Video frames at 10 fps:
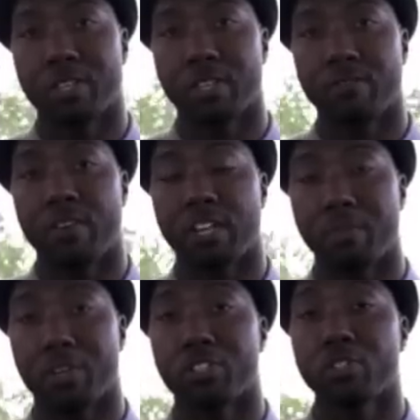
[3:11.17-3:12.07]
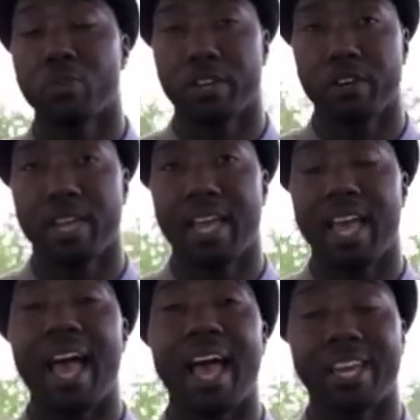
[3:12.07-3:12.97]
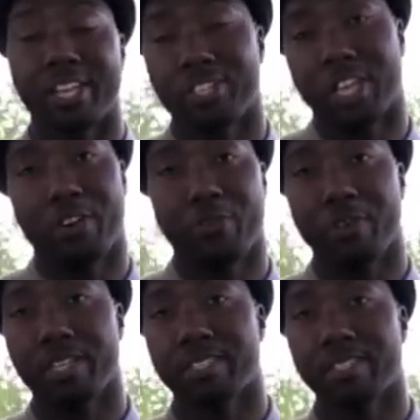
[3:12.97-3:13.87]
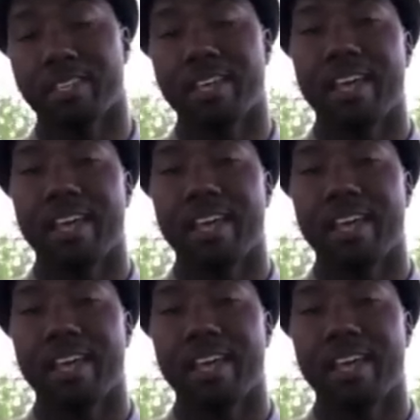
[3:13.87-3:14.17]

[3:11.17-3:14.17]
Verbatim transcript: You can follow me on Twitter at Jaren Reese.